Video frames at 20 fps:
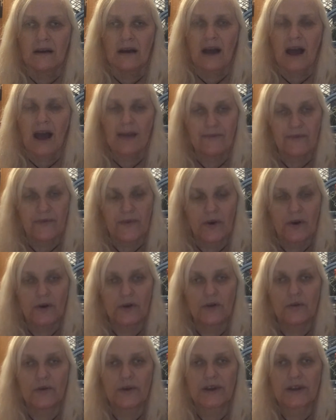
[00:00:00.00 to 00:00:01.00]
I'm
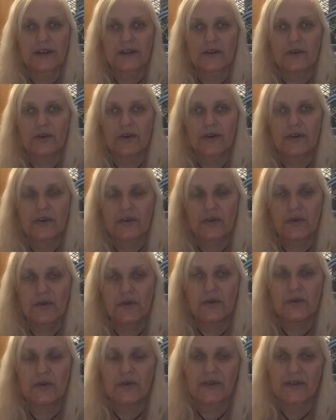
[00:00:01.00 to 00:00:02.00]
following the noise too,
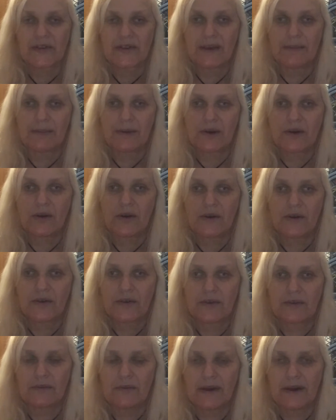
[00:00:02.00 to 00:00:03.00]
you see,
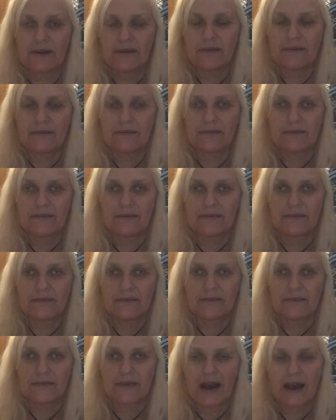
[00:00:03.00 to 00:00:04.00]
because, well,
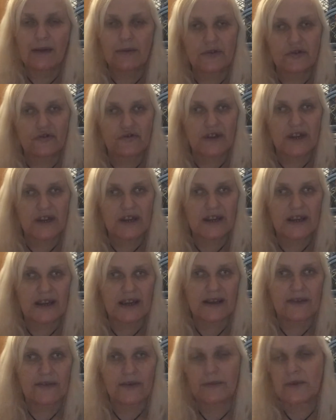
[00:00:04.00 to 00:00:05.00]
I was
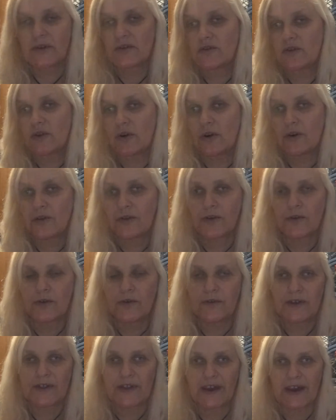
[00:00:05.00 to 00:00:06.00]
drinking from the trough
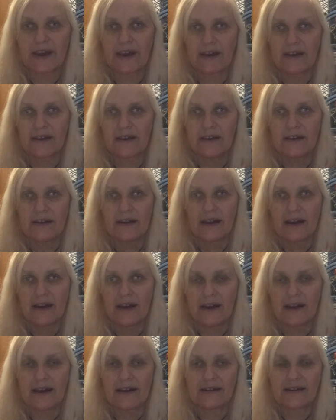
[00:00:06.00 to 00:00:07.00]
over there
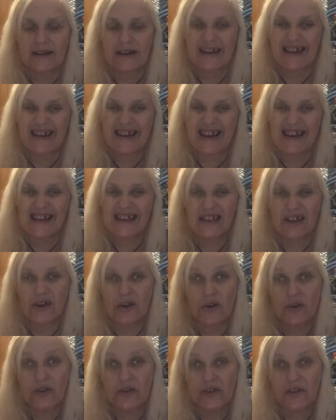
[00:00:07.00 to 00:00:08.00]
and I kind of
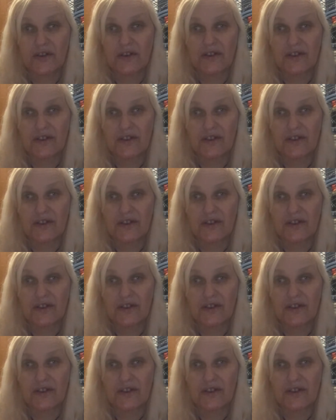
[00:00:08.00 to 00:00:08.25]
lost